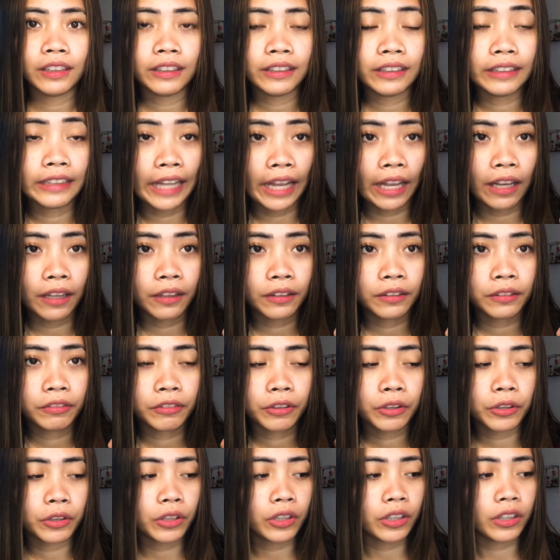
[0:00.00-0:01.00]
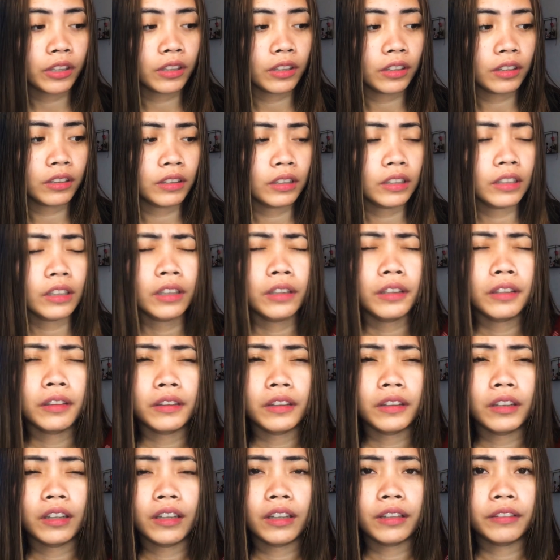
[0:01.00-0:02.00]
it now for
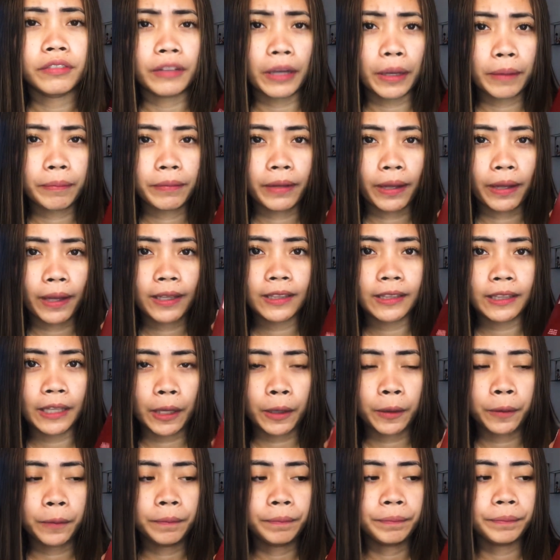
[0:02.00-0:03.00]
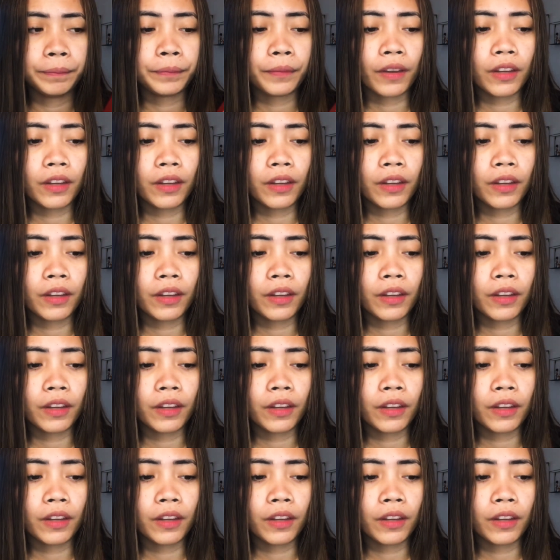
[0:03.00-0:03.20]
5 days now.